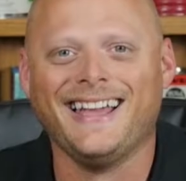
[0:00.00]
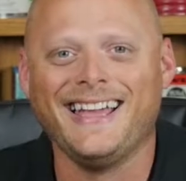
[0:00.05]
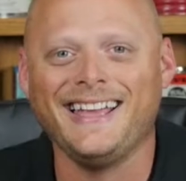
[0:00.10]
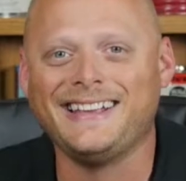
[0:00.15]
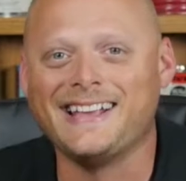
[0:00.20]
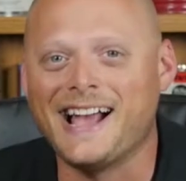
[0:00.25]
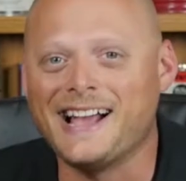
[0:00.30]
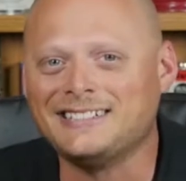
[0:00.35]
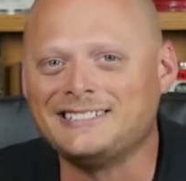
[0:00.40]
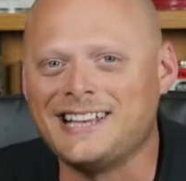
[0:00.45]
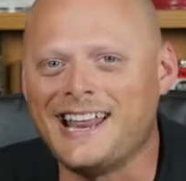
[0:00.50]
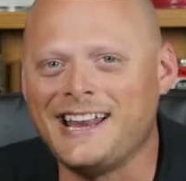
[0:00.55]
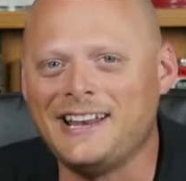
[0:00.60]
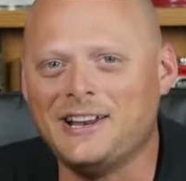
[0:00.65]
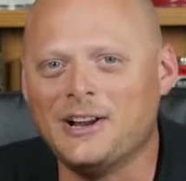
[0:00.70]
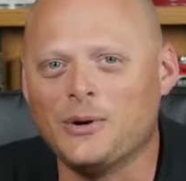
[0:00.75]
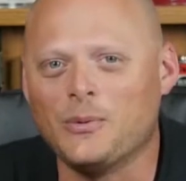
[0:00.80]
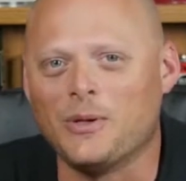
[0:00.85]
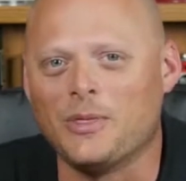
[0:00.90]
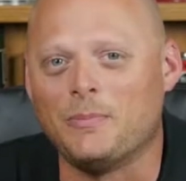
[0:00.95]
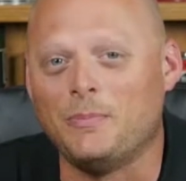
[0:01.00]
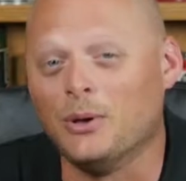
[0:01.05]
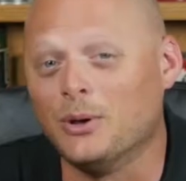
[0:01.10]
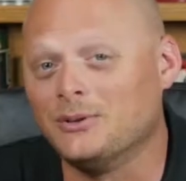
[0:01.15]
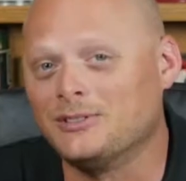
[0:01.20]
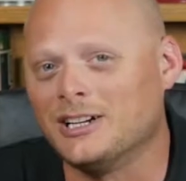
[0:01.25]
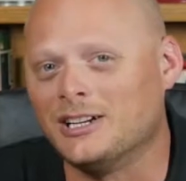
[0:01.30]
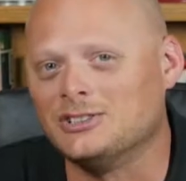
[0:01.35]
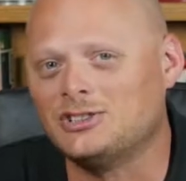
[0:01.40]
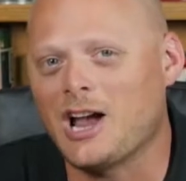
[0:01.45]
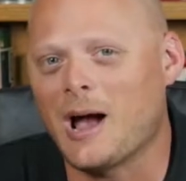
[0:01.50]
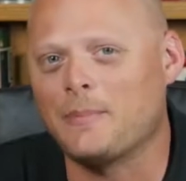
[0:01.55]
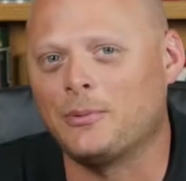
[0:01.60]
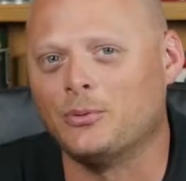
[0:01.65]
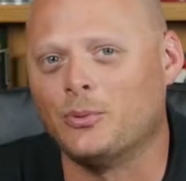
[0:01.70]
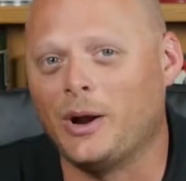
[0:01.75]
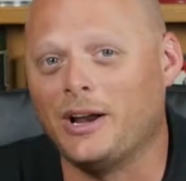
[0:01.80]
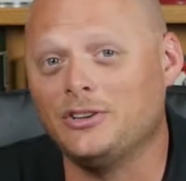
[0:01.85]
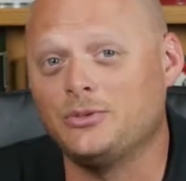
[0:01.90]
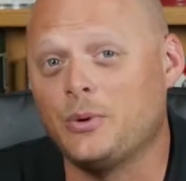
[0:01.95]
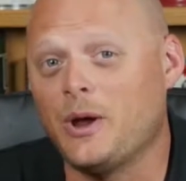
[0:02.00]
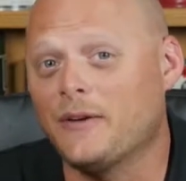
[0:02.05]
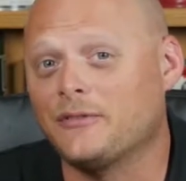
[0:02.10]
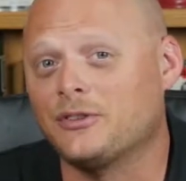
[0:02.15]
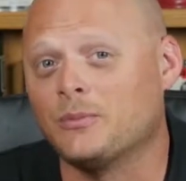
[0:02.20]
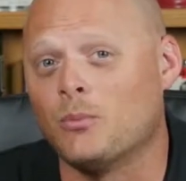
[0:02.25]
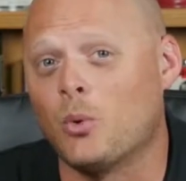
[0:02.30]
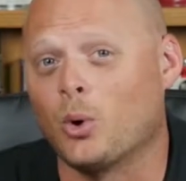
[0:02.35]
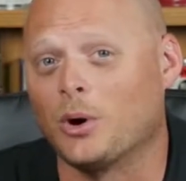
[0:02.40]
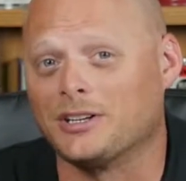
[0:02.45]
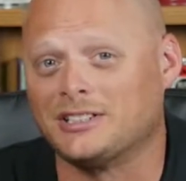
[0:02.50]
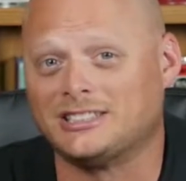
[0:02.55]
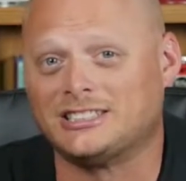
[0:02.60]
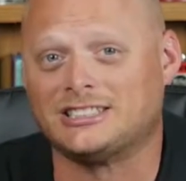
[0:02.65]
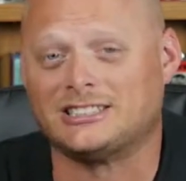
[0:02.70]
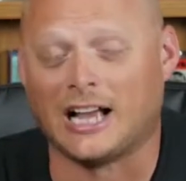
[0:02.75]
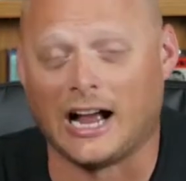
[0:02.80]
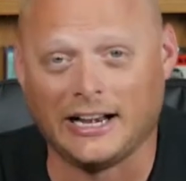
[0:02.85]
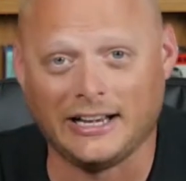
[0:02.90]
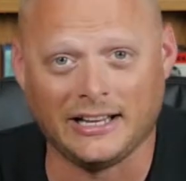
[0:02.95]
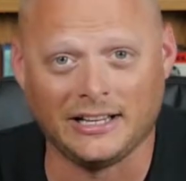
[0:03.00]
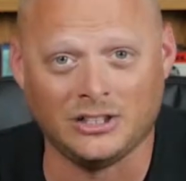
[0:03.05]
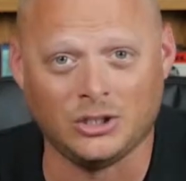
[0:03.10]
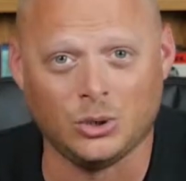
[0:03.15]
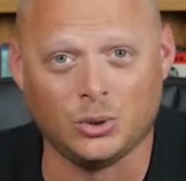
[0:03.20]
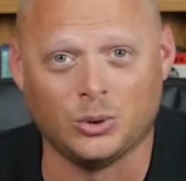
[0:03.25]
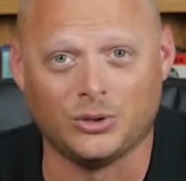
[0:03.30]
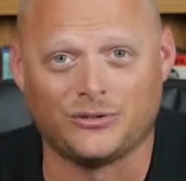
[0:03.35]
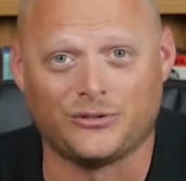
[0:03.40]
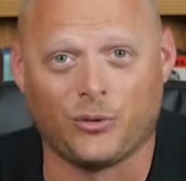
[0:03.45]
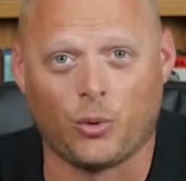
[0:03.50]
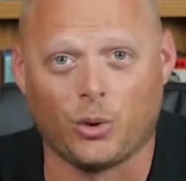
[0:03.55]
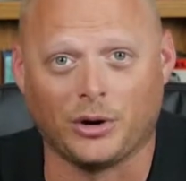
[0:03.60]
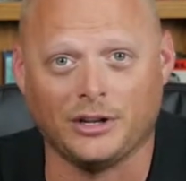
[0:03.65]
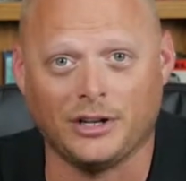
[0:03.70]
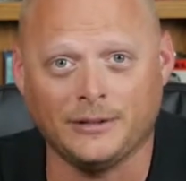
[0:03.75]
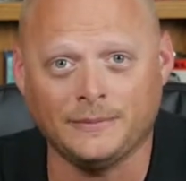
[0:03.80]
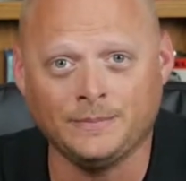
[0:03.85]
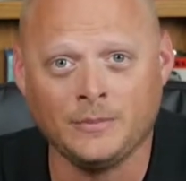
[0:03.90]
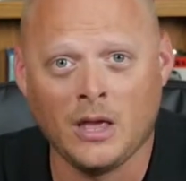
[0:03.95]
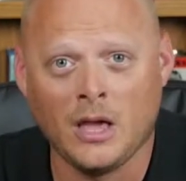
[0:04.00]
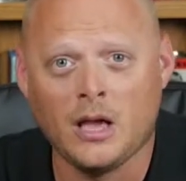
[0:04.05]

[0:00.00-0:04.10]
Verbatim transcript: Hey guys, Nate here with Bill's Gun Shop and Range. We have some more exciting news for you.